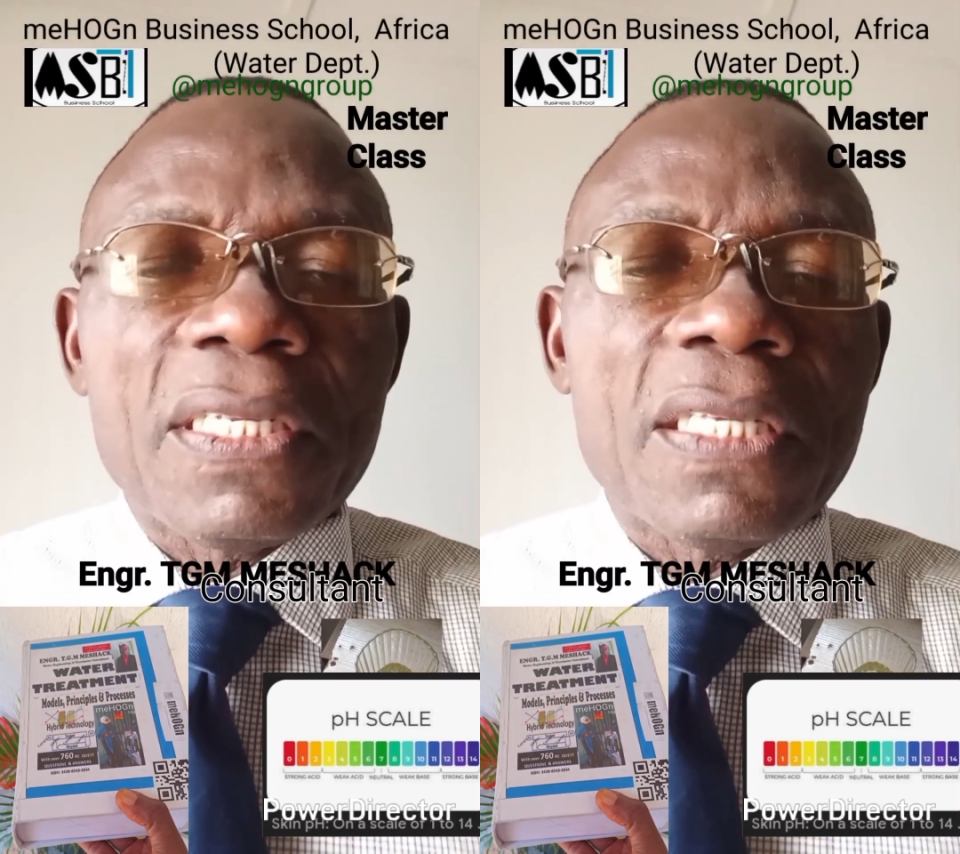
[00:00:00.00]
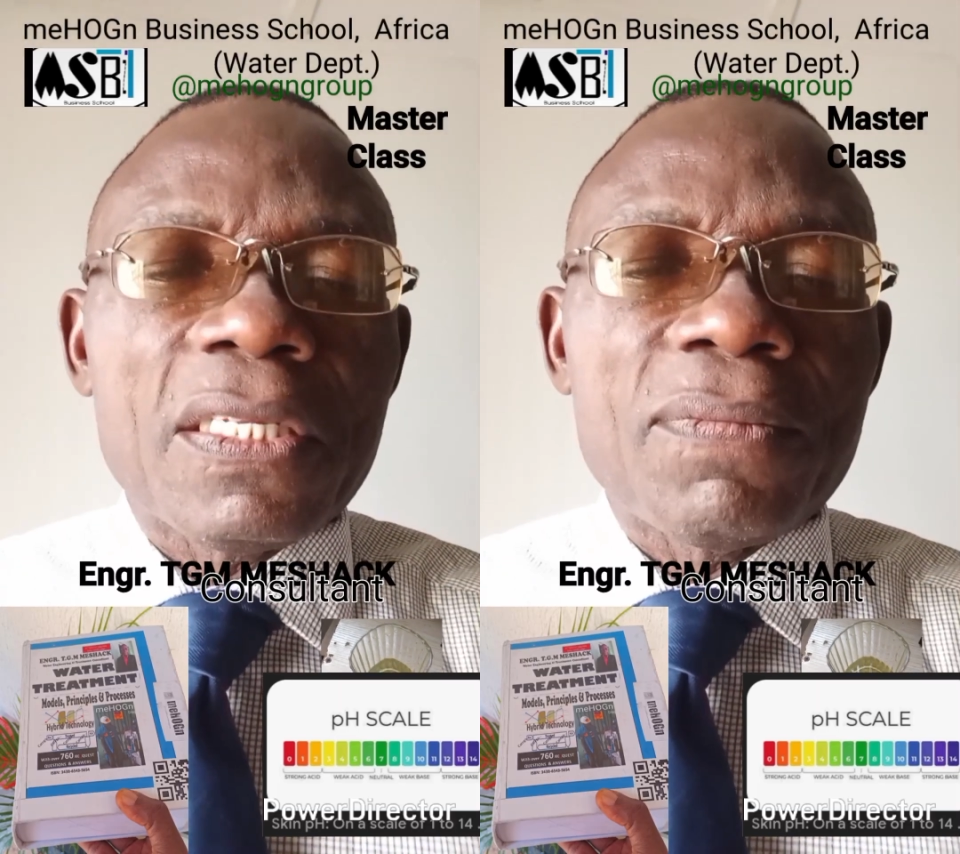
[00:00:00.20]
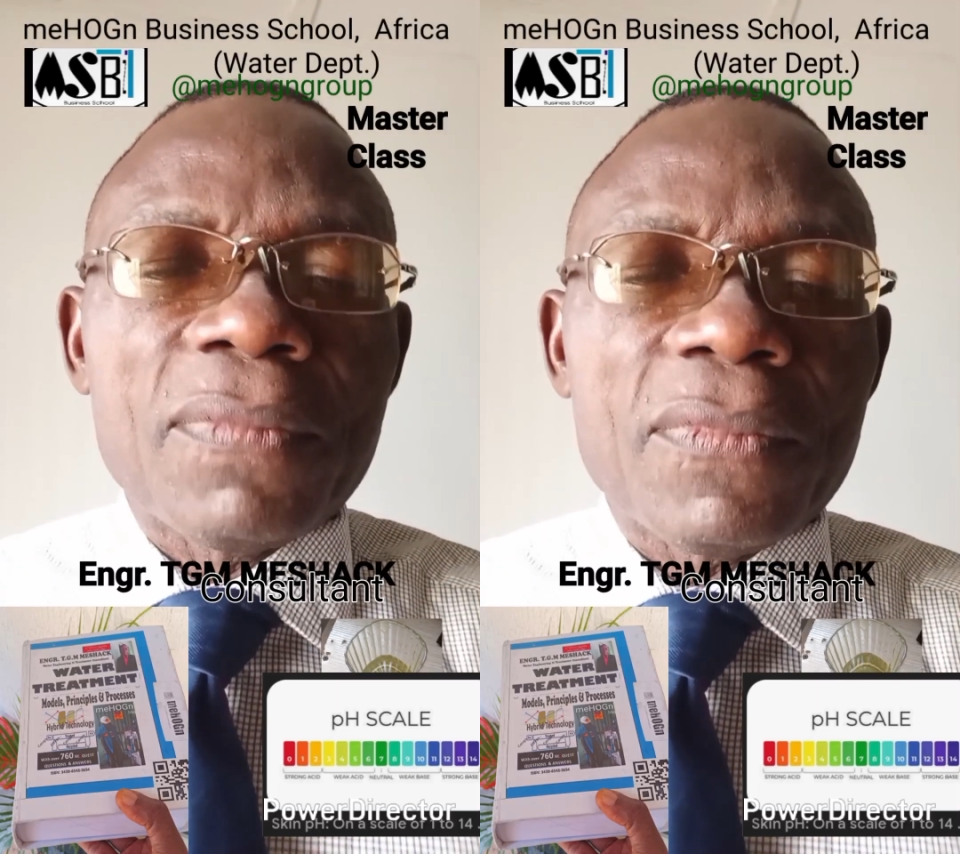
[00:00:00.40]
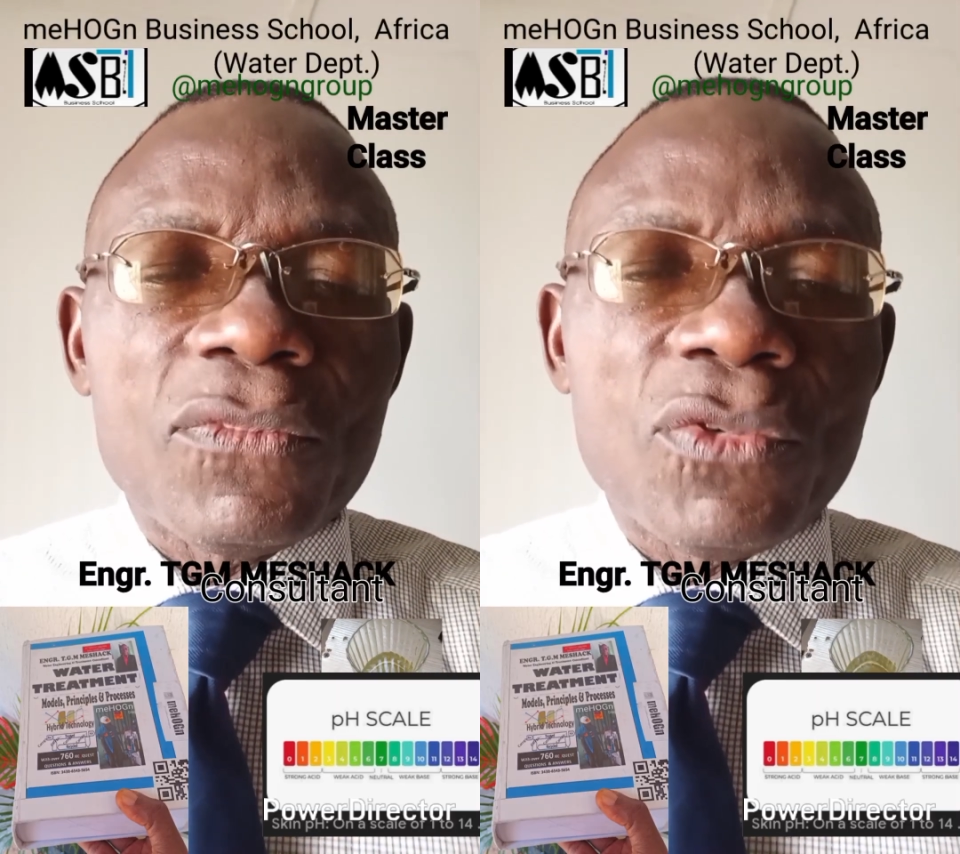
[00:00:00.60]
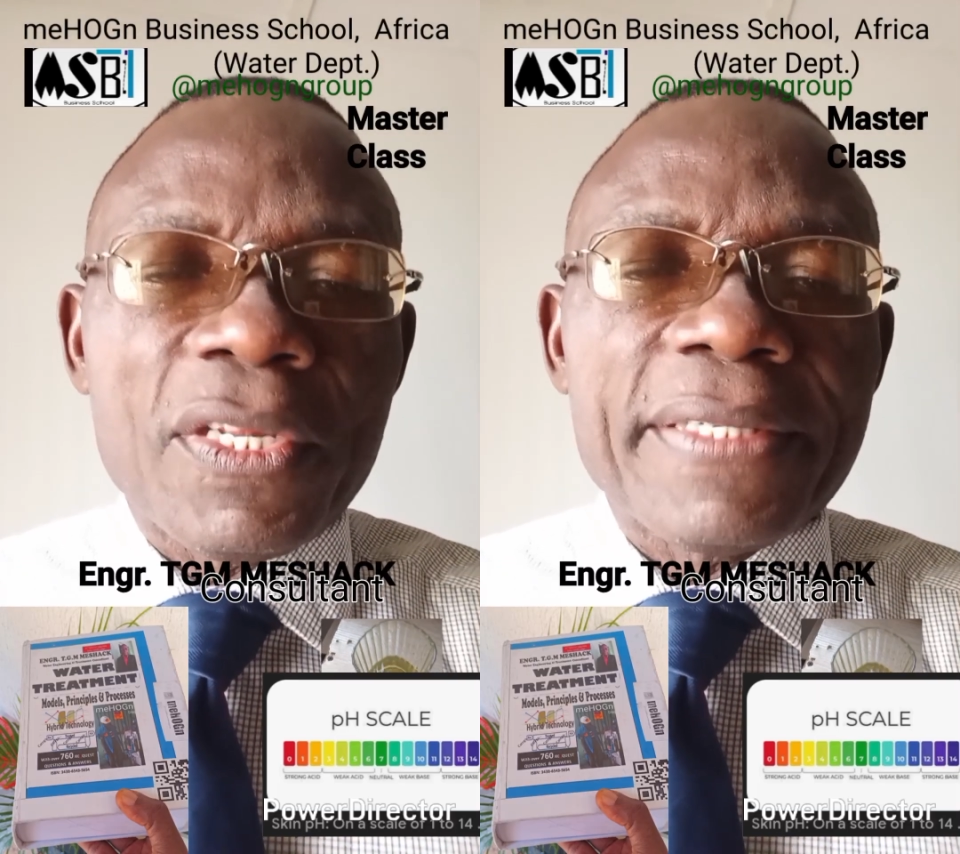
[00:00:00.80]
say
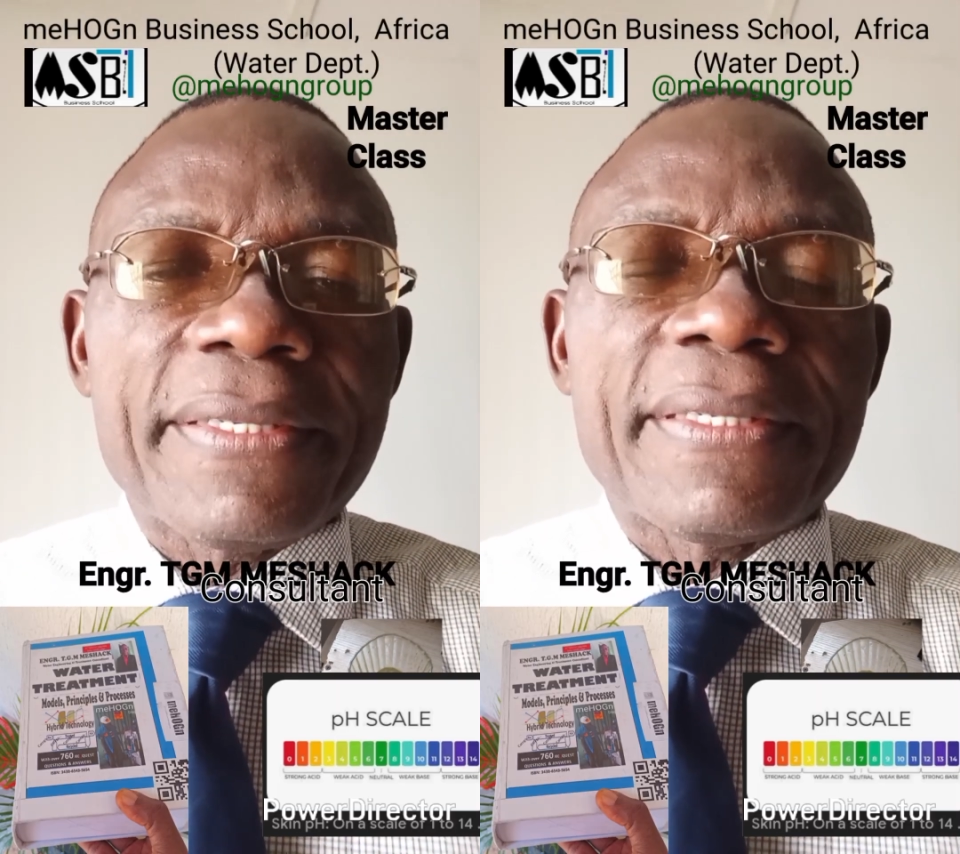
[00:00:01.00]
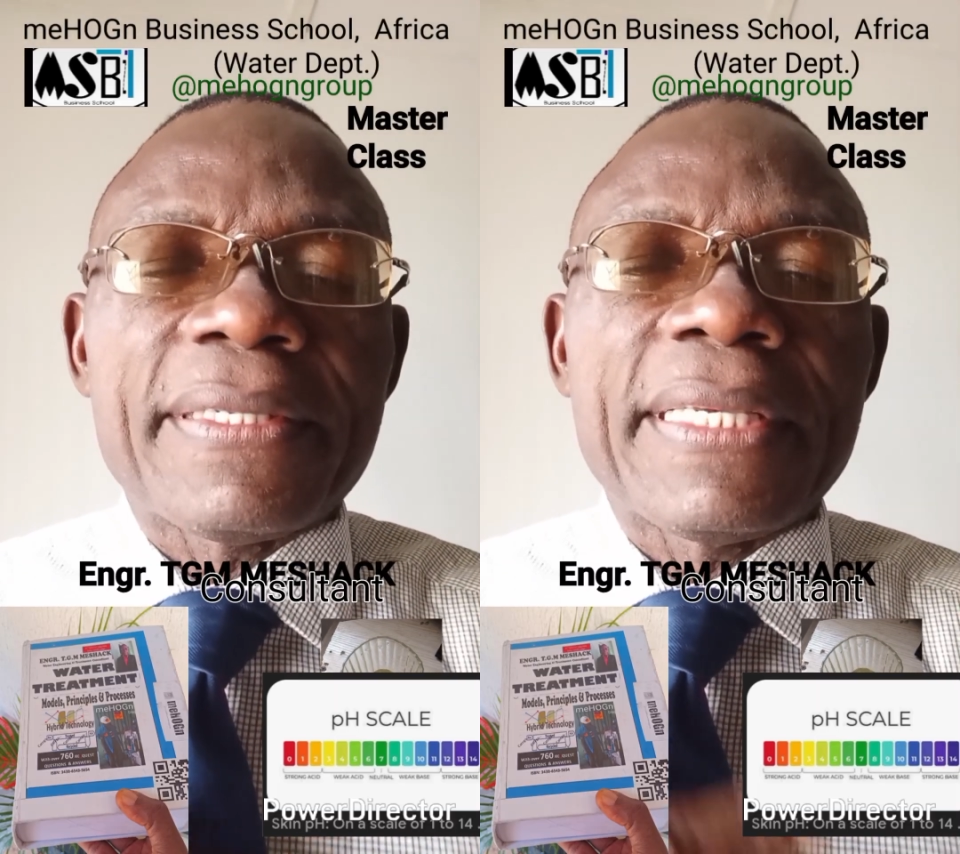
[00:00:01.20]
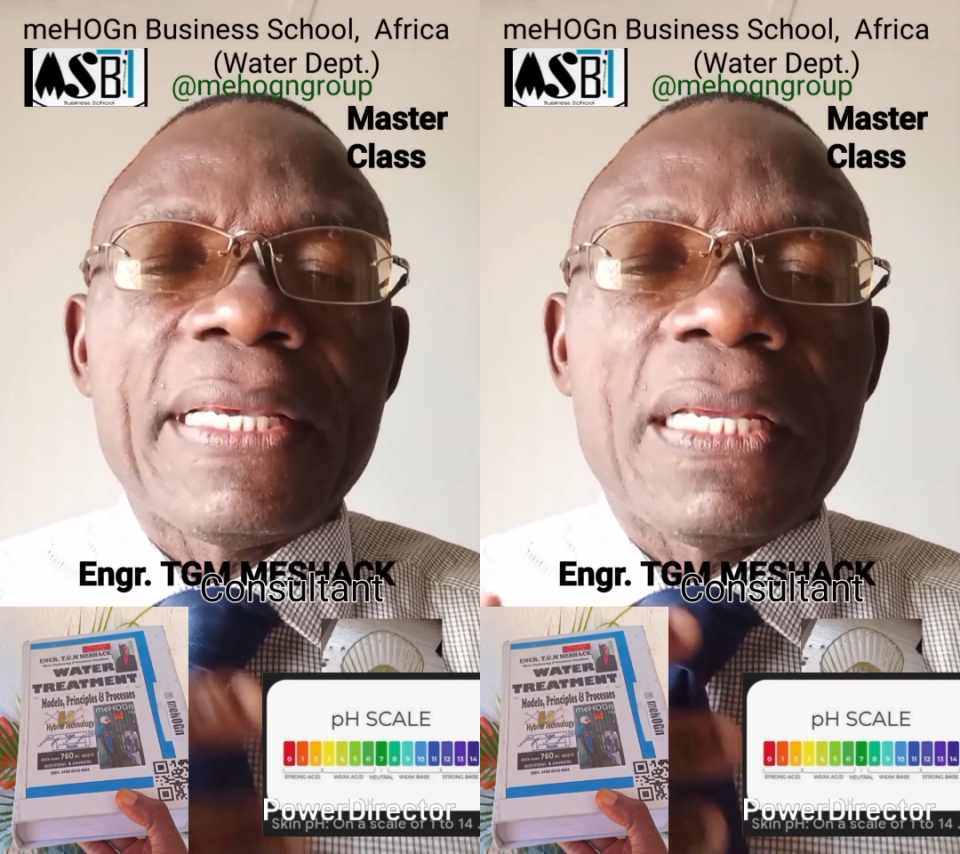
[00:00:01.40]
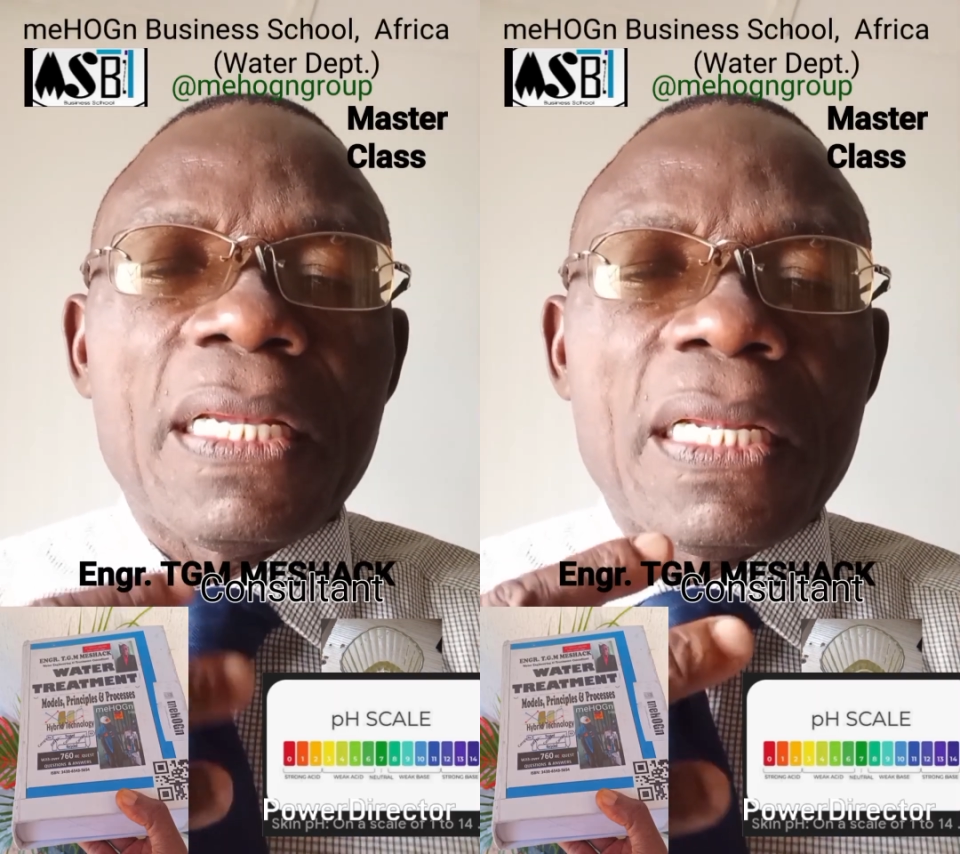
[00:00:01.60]
we want